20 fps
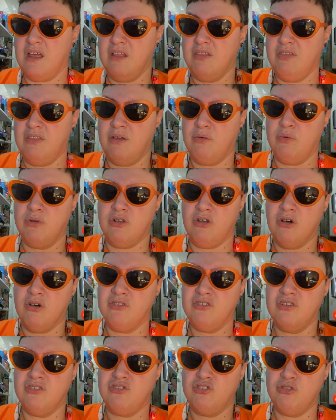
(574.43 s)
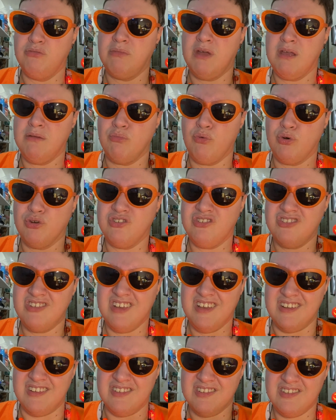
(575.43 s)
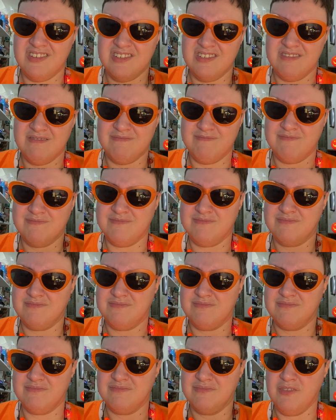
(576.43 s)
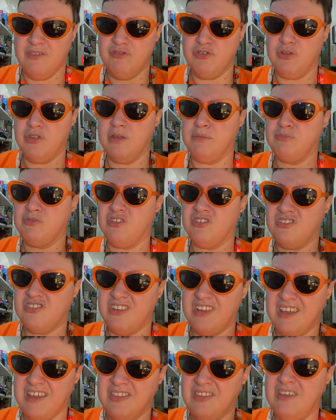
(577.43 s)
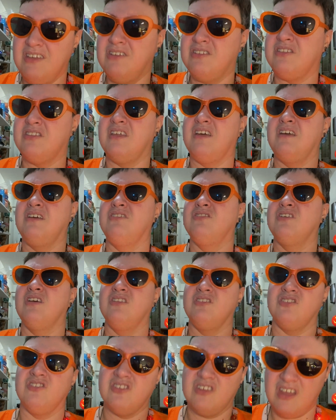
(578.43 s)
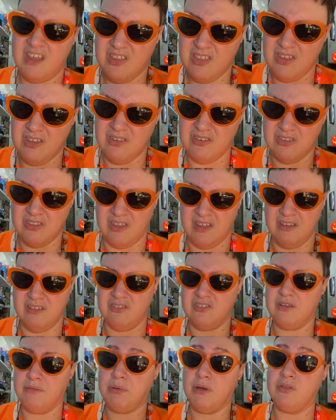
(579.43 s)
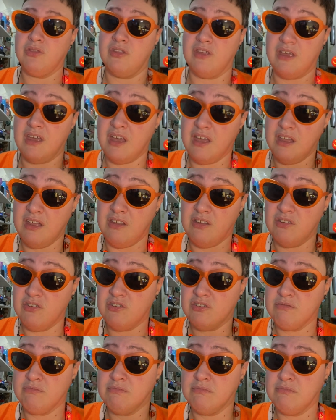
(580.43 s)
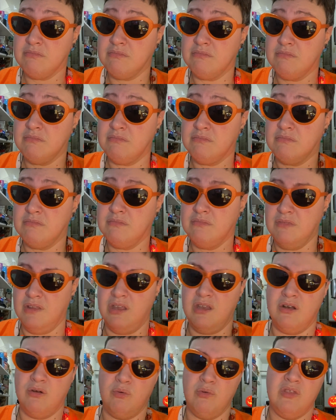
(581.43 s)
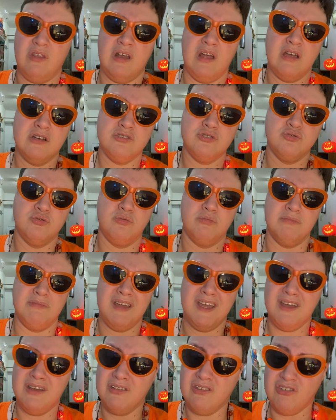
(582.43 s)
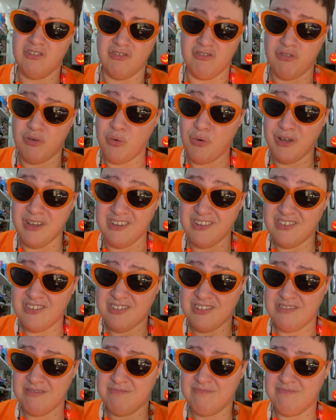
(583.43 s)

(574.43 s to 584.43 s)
that would cause it to make more sense for them to sing these things and say these things about the gays, with an actual man's voice.